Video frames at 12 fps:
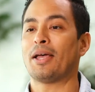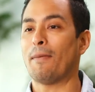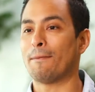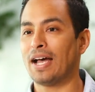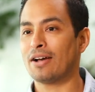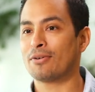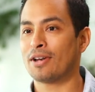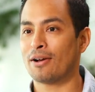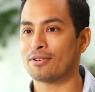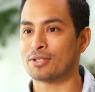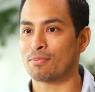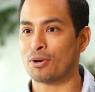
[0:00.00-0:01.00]
Back when I
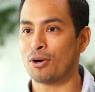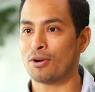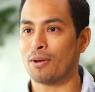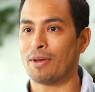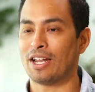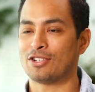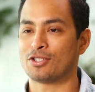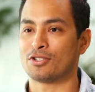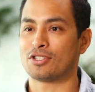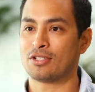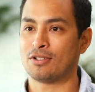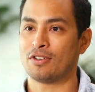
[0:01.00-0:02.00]
was a program manager in
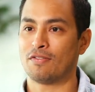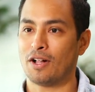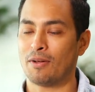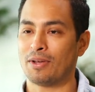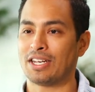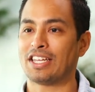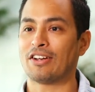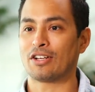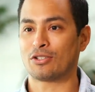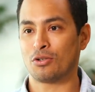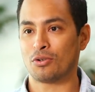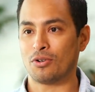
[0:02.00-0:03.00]
student development here at
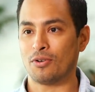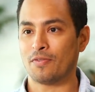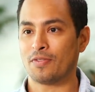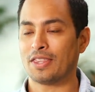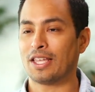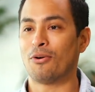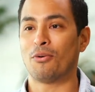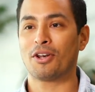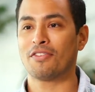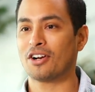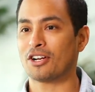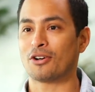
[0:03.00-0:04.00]
Google, one
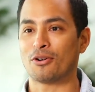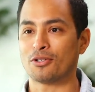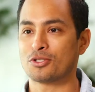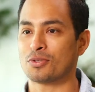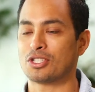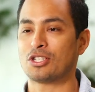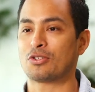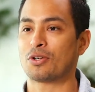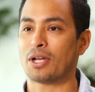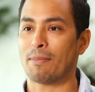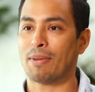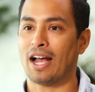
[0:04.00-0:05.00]
of our goals was to
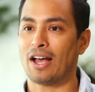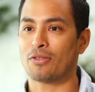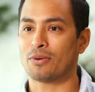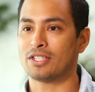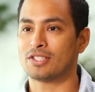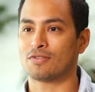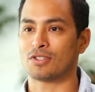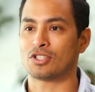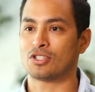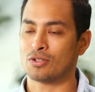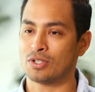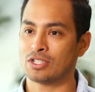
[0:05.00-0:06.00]
create pathways for
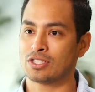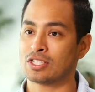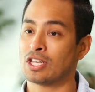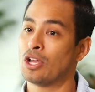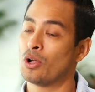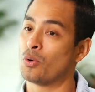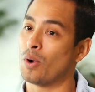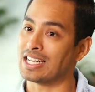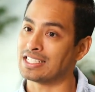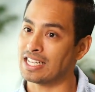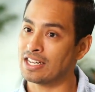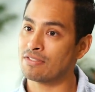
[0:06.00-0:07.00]
students who
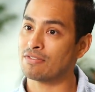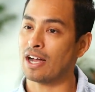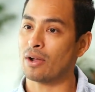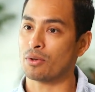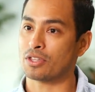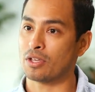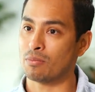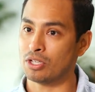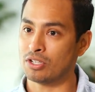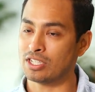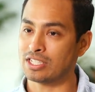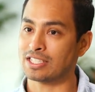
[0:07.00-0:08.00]
identify with
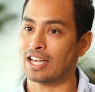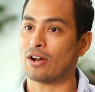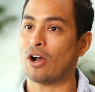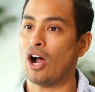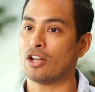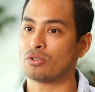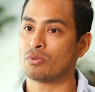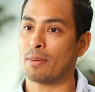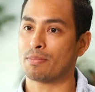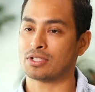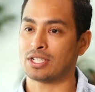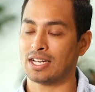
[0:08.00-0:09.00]
communities that are
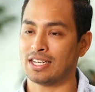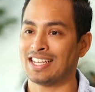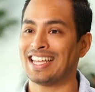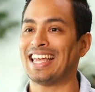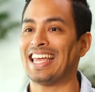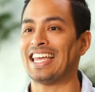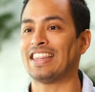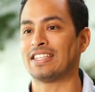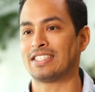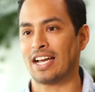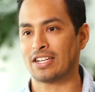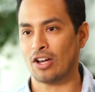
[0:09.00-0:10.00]
underrepresented in the
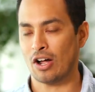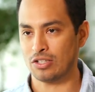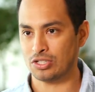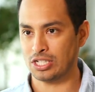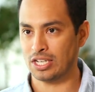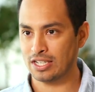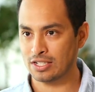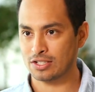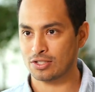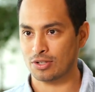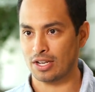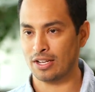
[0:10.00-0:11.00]
technology
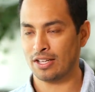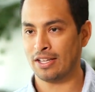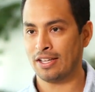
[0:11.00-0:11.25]
industry.